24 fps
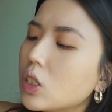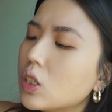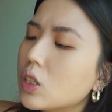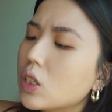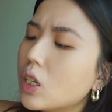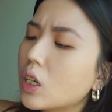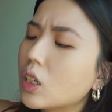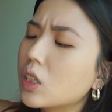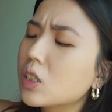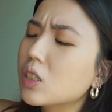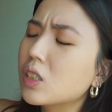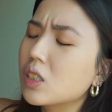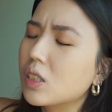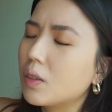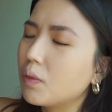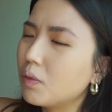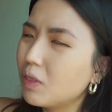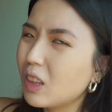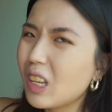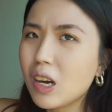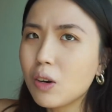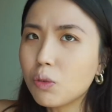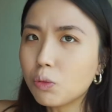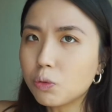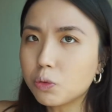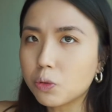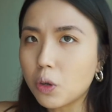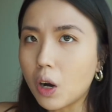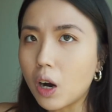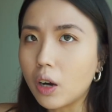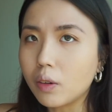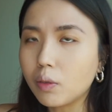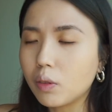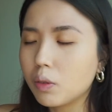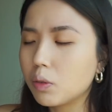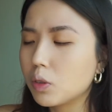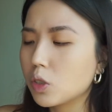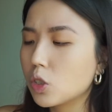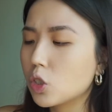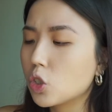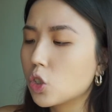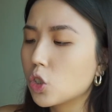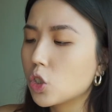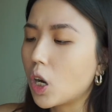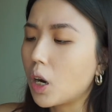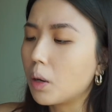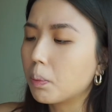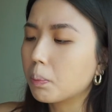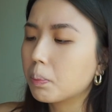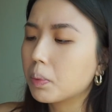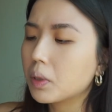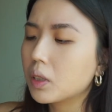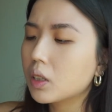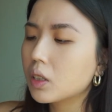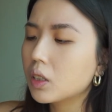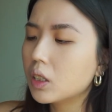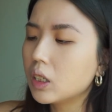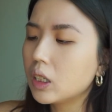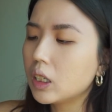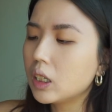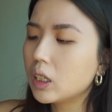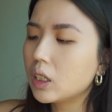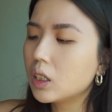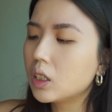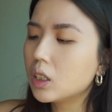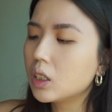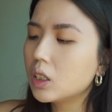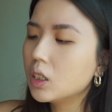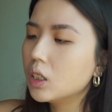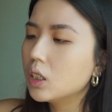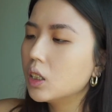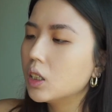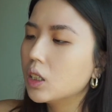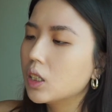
There's something wrong with the stopper here.